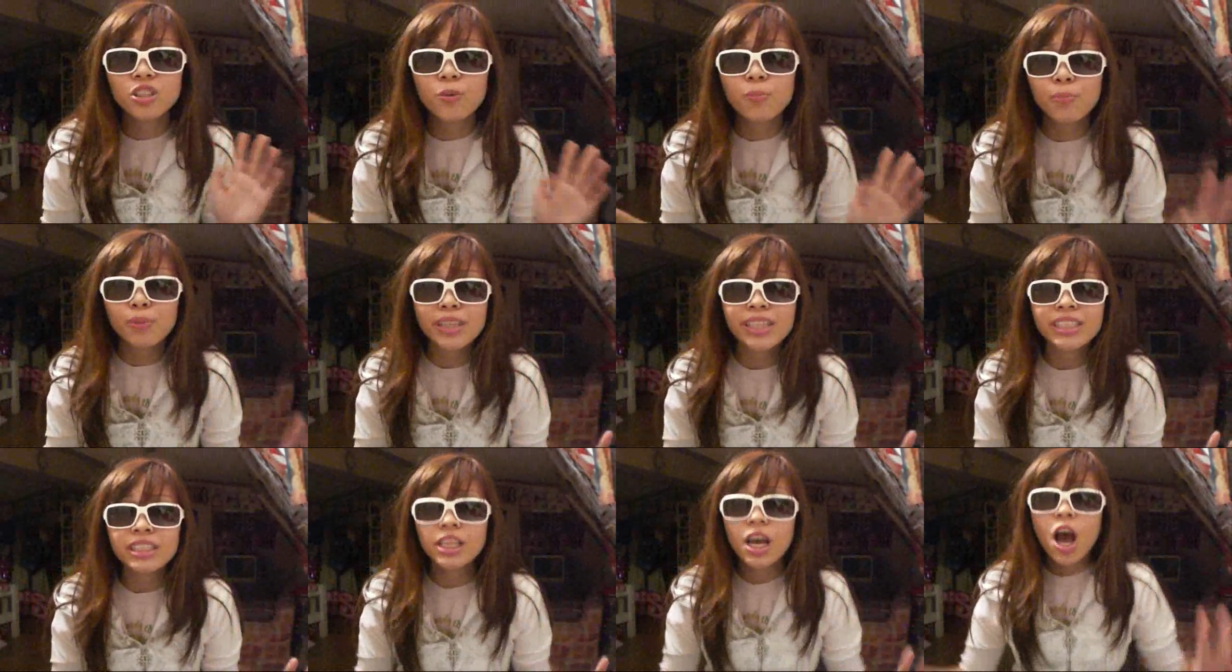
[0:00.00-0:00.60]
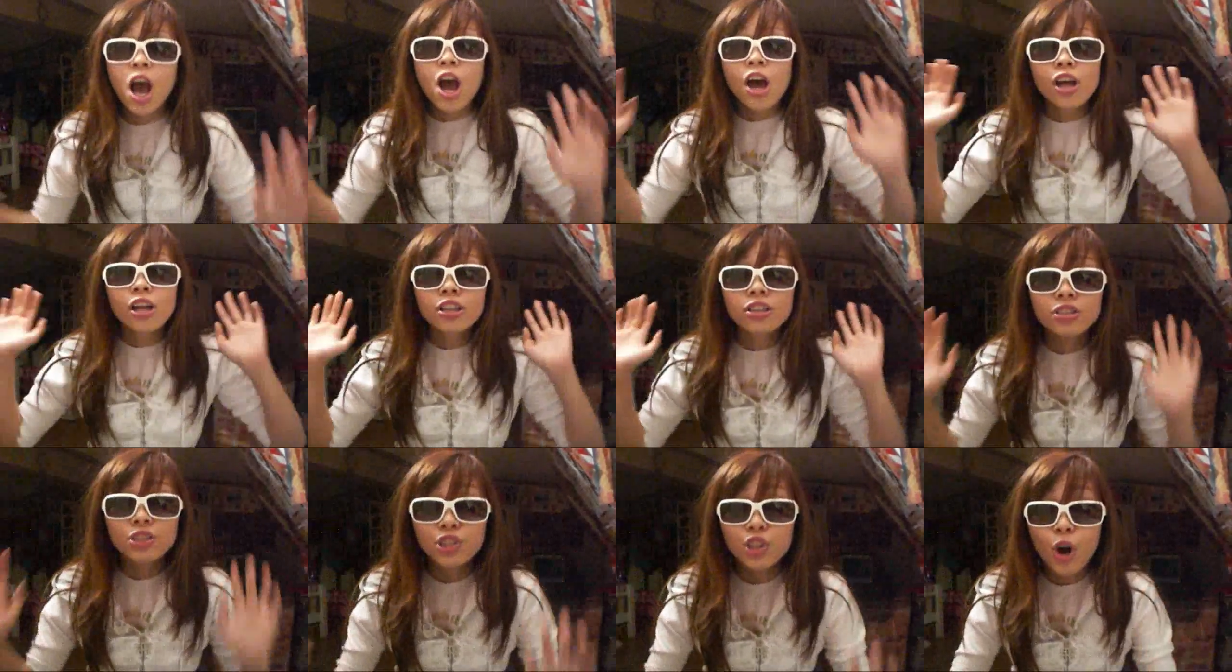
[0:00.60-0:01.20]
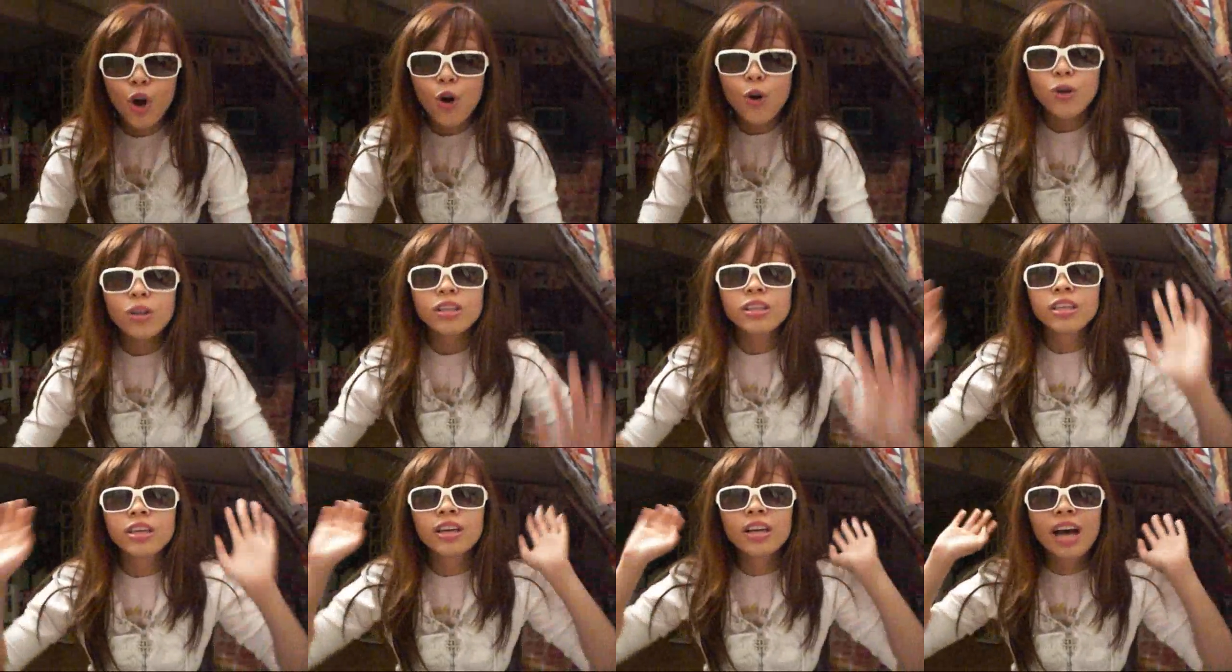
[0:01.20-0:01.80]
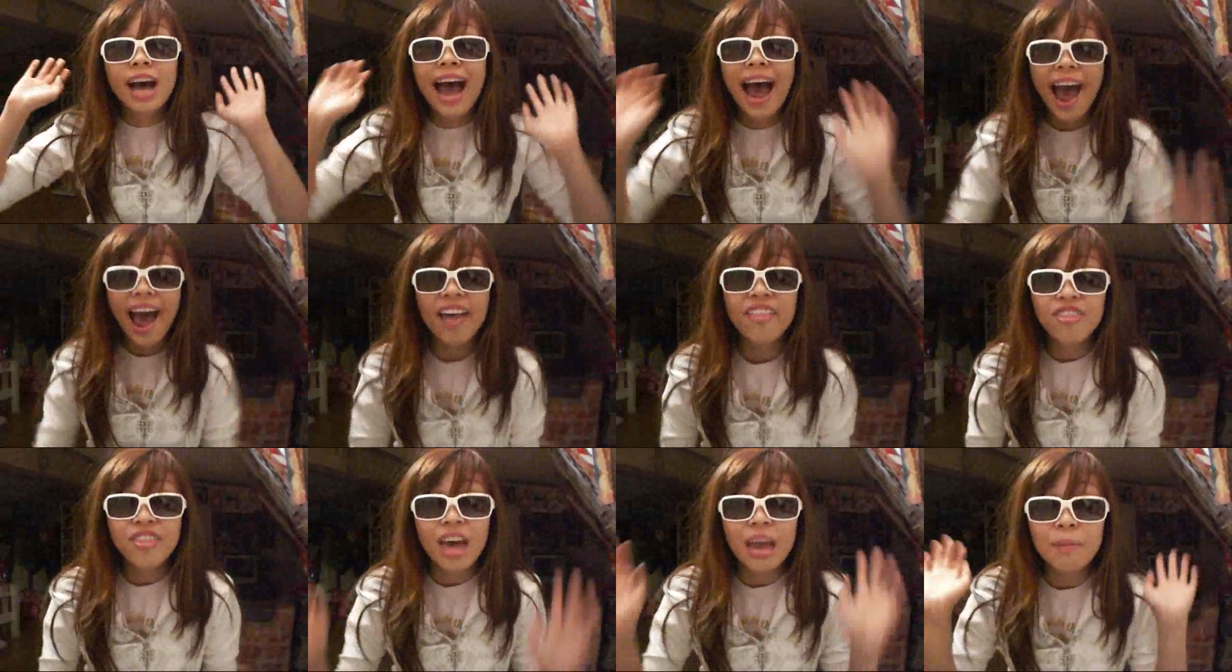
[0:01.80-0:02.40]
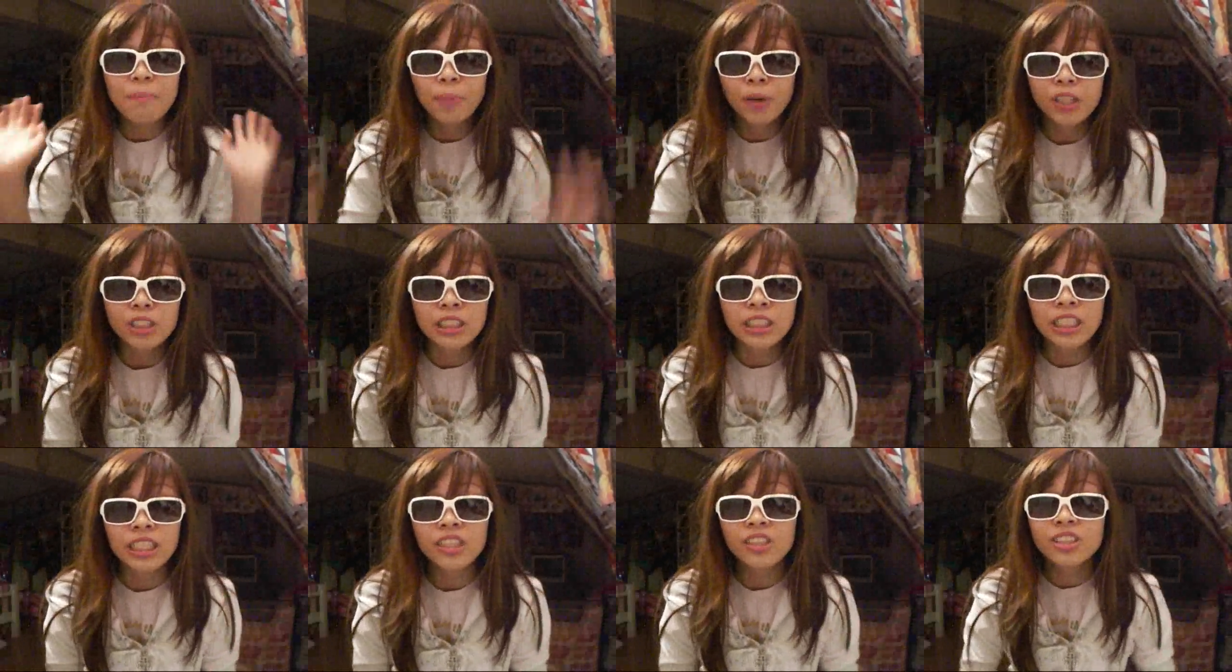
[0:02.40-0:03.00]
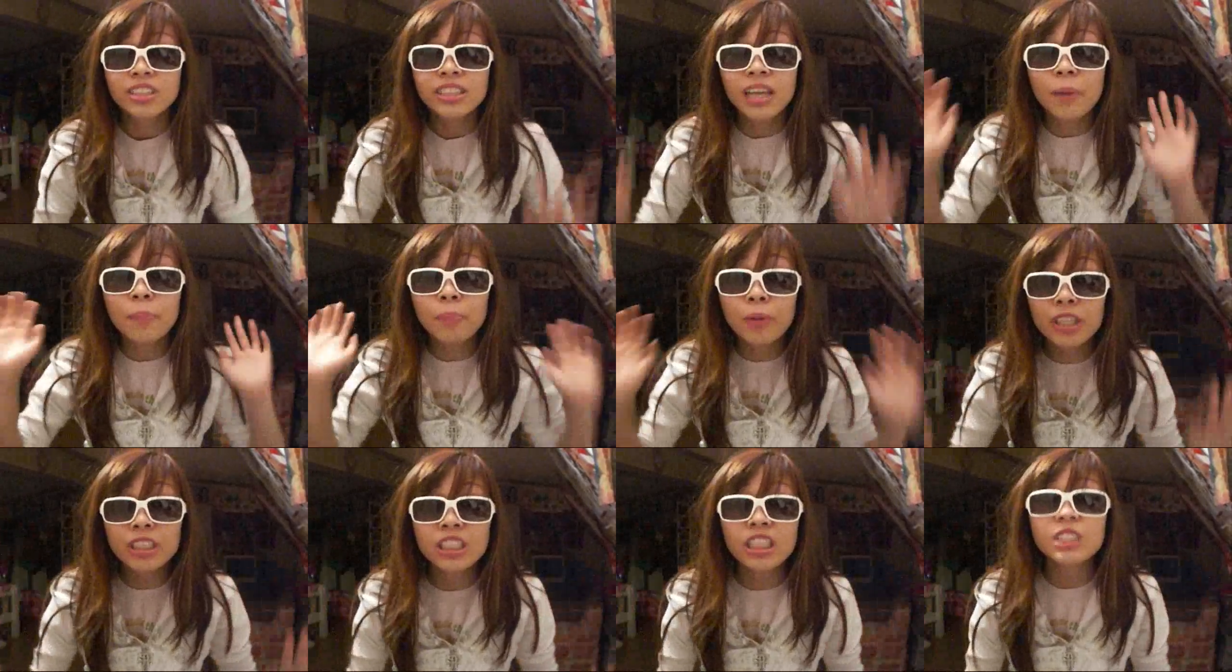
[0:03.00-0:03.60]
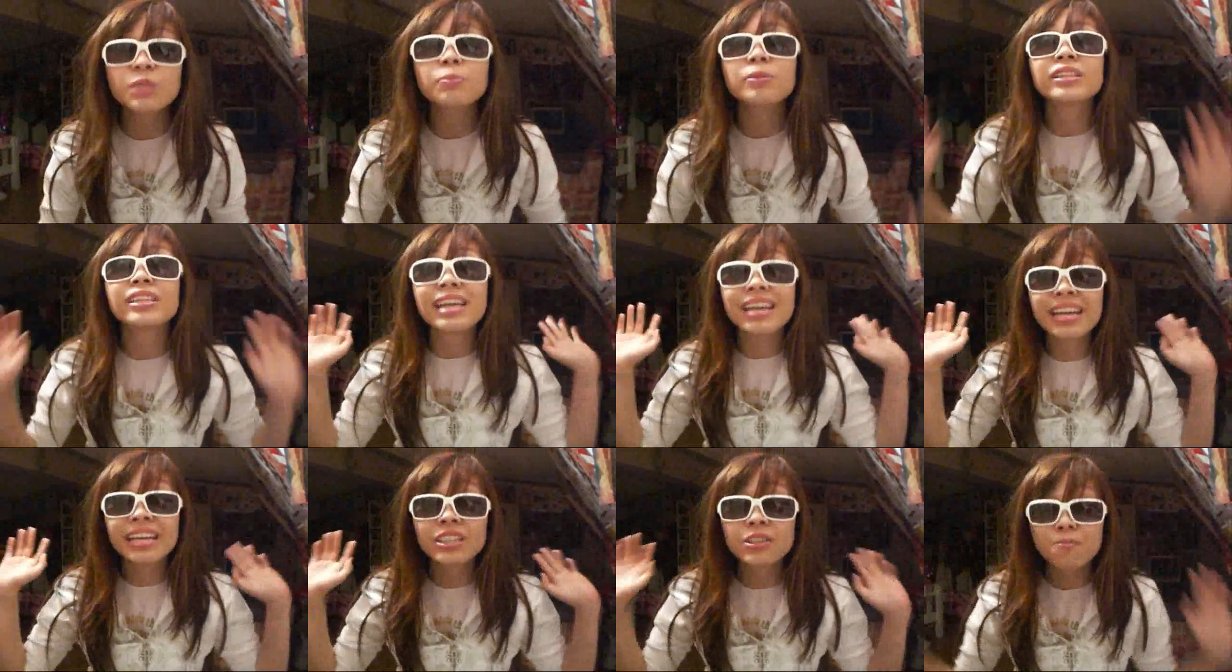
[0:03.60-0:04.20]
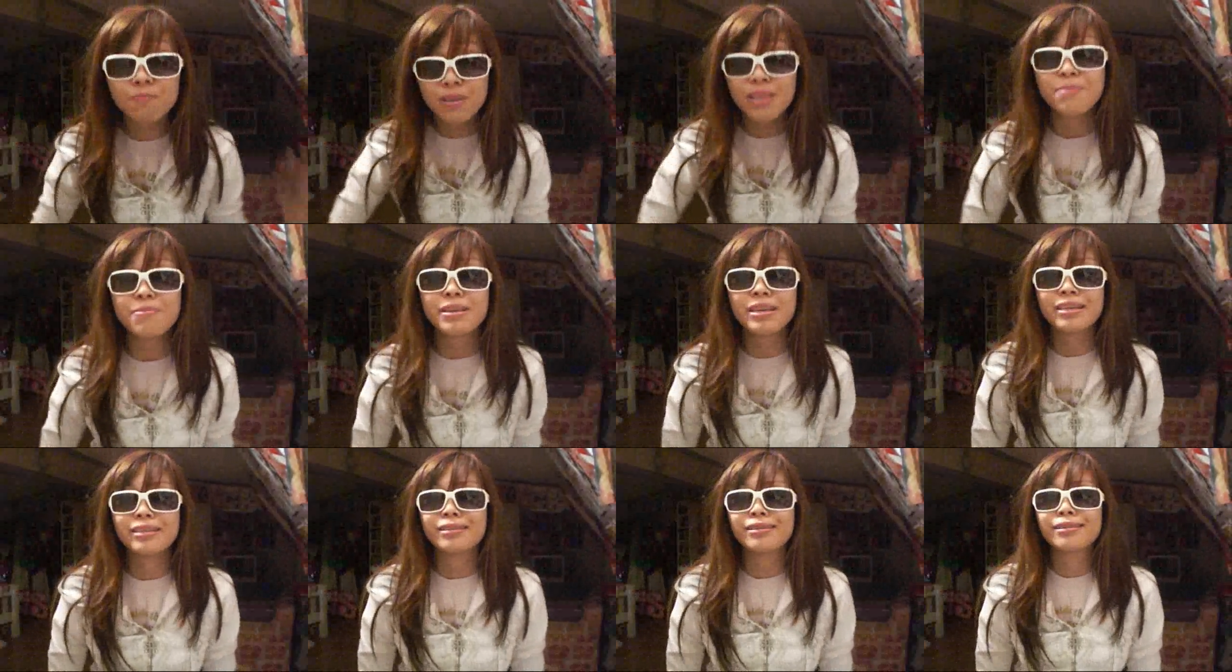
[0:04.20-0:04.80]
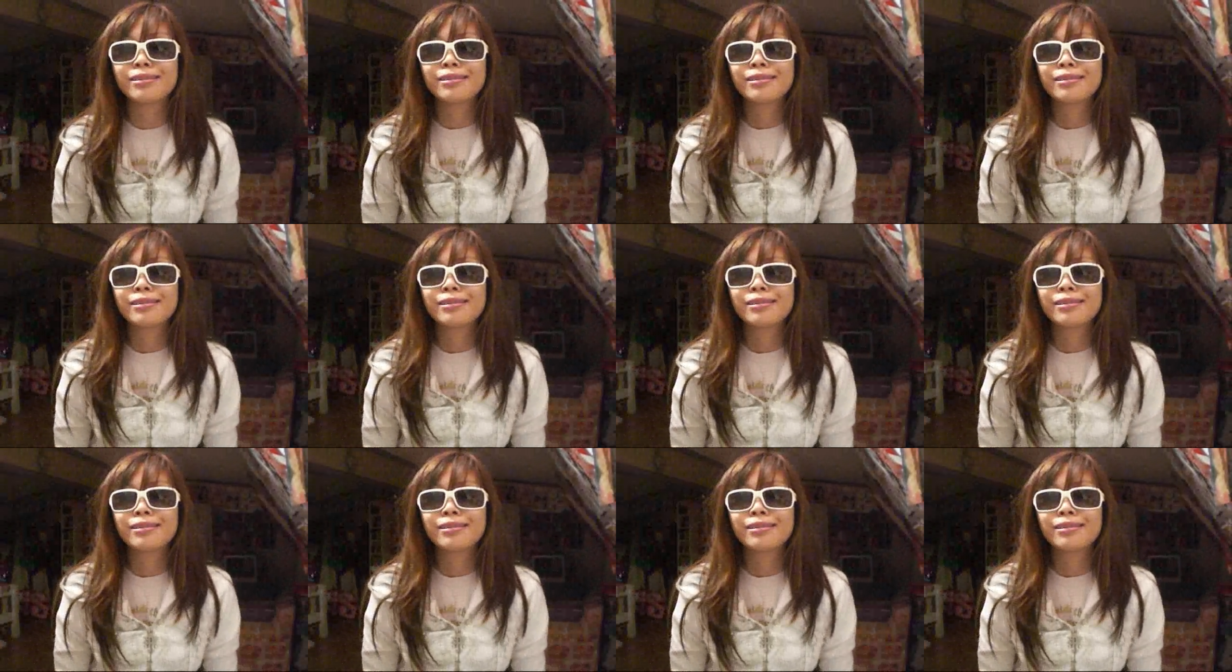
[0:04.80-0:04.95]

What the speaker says: So please don't add that person because that person is pretending to be me.